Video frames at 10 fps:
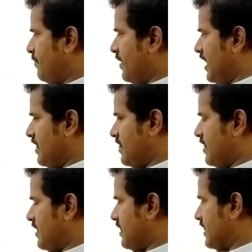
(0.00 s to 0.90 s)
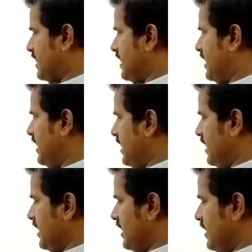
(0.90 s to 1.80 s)
plus
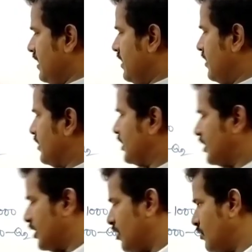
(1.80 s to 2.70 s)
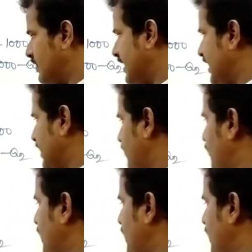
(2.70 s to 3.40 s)
3Q3,